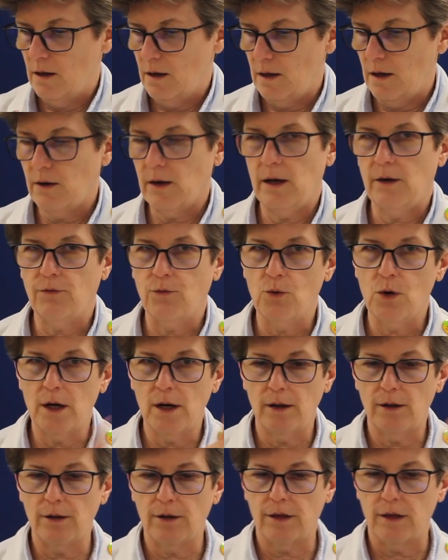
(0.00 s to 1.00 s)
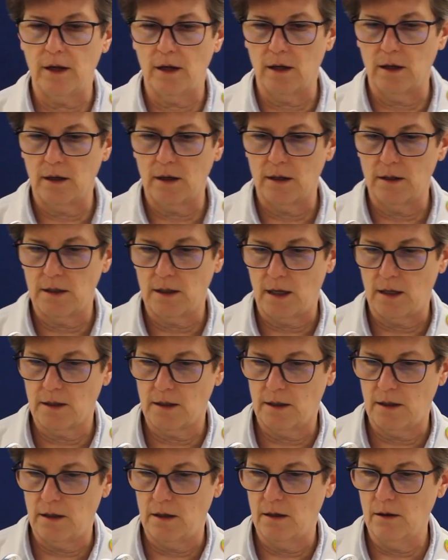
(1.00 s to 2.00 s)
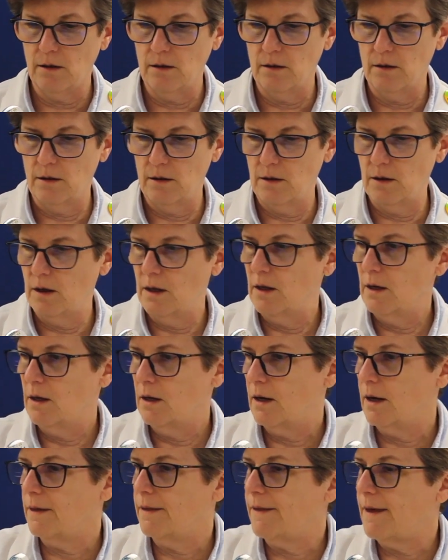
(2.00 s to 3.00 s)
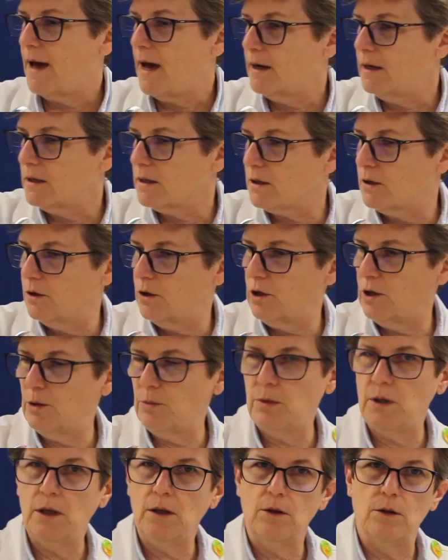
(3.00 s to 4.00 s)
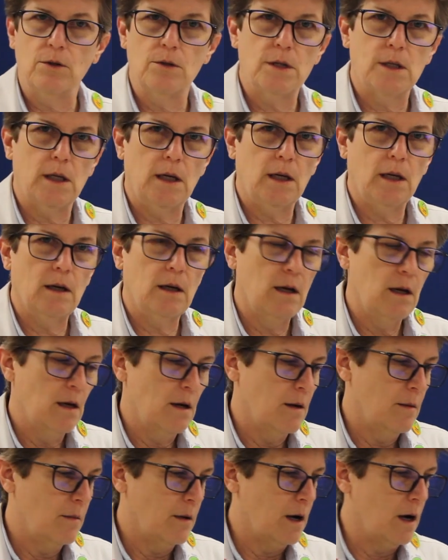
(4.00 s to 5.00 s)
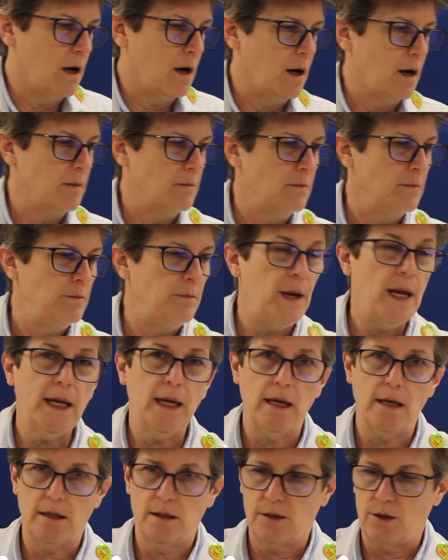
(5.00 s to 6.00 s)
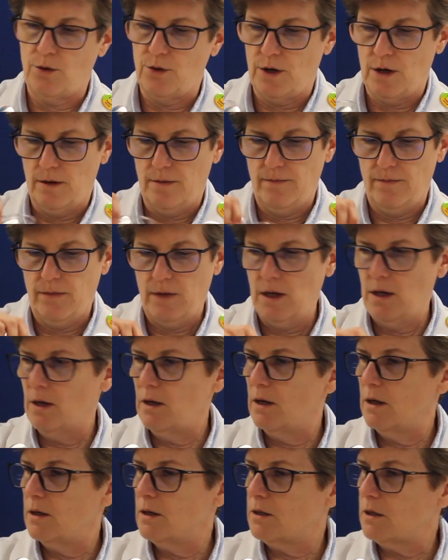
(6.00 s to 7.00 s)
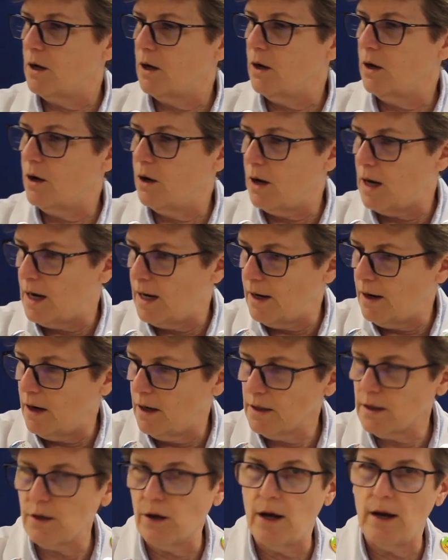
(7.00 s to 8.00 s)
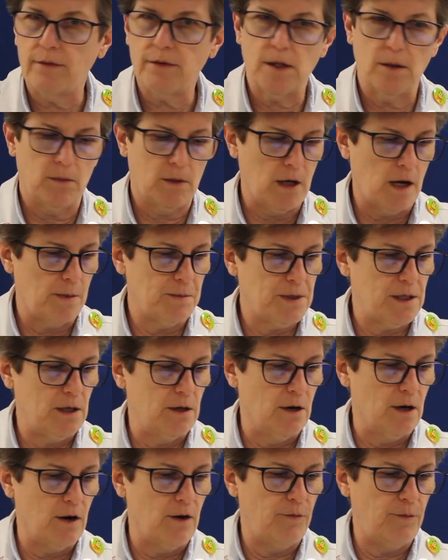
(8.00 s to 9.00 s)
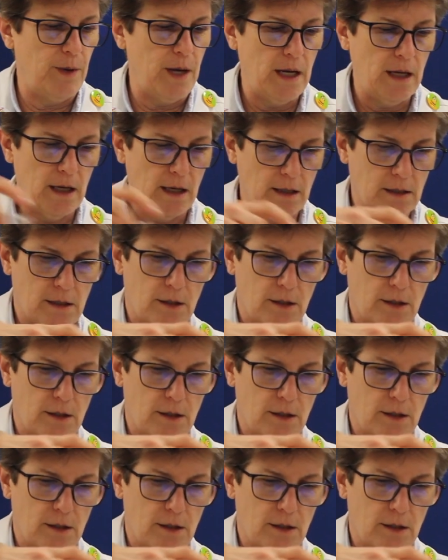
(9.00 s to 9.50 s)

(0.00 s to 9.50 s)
Now I have one other thing I can test here, and that is going to be using baking soda. So I also have some cups here of baking